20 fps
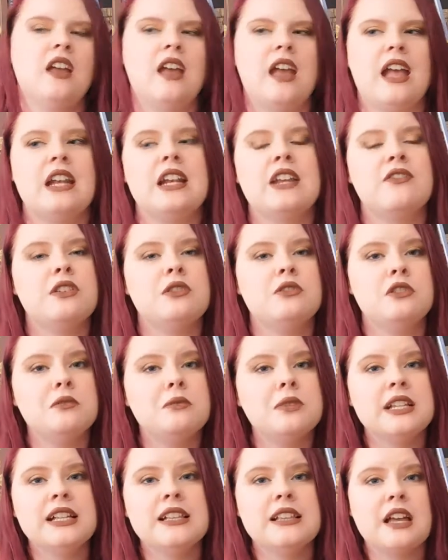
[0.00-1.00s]
and if you do
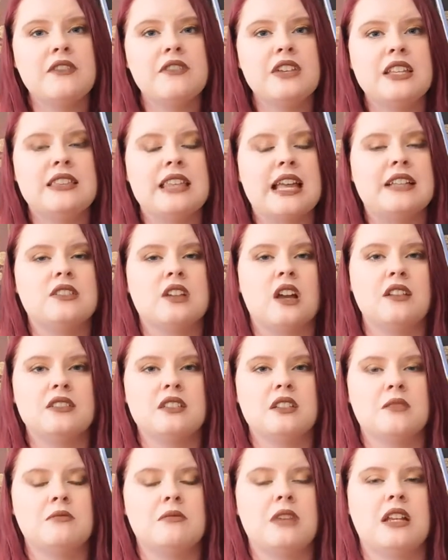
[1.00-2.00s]
really love it, that's
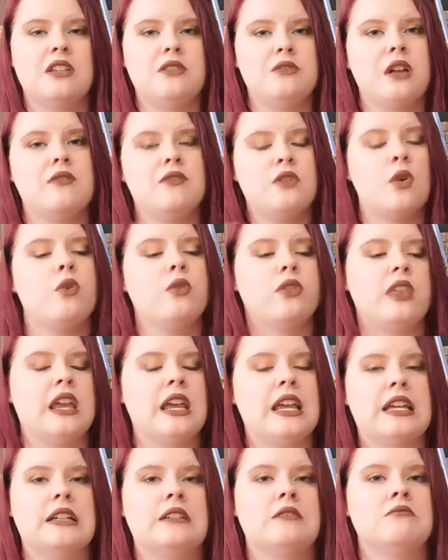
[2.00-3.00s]
awesome, and you love the whole
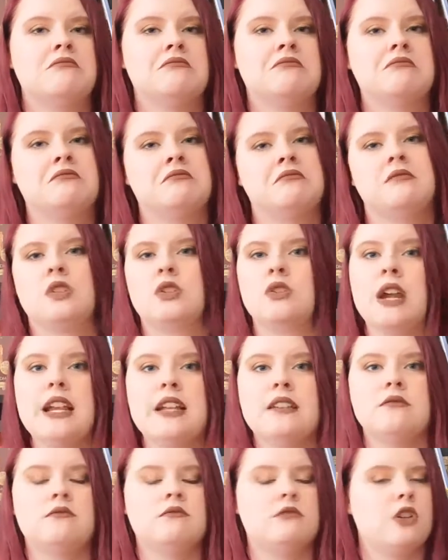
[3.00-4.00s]
thing,
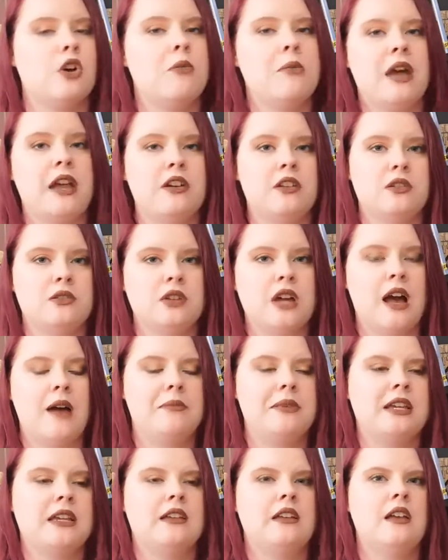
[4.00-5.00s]
great, go buy your own
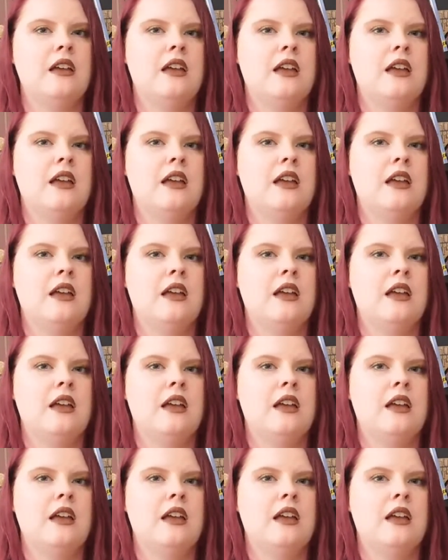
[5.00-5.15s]
copy.